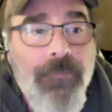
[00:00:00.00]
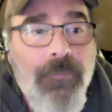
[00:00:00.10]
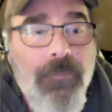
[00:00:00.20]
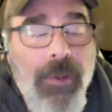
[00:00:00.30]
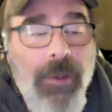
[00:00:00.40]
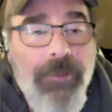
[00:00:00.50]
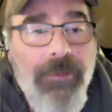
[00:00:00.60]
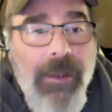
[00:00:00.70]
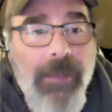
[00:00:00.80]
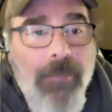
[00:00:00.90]
we had the
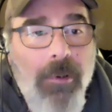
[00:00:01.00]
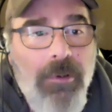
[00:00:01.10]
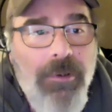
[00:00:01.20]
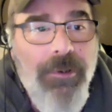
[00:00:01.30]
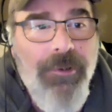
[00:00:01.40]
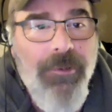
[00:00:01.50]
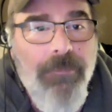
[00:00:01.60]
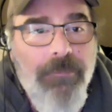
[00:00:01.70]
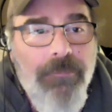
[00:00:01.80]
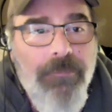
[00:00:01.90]
camp all cleaned up.
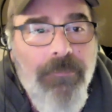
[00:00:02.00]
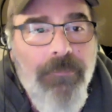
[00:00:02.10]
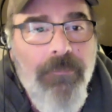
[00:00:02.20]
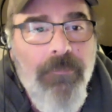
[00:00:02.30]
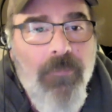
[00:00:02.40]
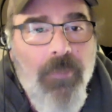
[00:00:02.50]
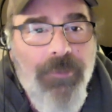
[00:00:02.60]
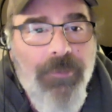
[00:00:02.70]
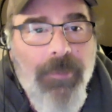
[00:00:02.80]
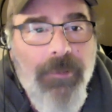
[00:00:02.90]
Went
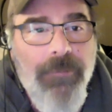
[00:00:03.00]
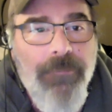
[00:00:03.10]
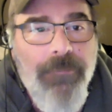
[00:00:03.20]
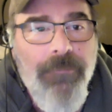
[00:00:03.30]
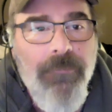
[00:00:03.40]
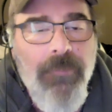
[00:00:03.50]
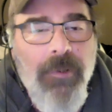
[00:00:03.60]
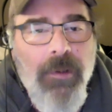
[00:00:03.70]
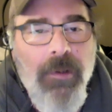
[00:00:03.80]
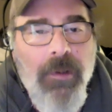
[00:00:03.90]
to bed.
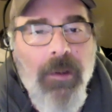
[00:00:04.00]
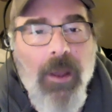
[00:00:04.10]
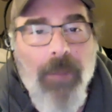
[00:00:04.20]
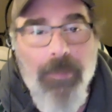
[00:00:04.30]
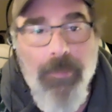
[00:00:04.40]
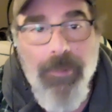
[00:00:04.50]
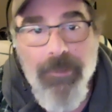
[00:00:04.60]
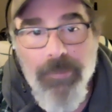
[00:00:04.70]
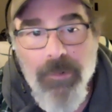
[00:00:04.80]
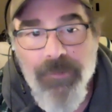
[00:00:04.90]
I put my
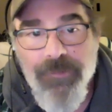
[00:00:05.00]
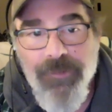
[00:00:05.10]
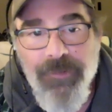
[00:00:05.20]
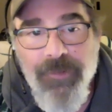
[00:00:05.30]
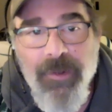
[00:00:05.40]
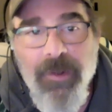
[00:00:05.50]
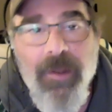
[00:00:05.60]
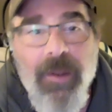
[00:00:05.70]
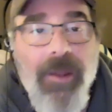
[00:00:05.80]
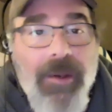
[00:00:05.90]
earplugs in,
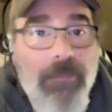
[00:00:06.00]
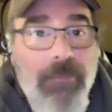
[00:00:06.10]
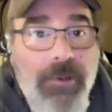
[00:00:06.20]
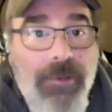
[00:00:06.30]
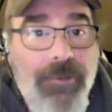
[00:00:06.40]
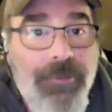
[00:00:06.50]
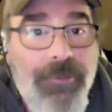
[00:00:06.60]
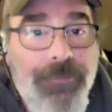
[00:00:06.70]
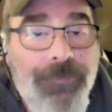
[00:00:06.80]
and I'm laying there.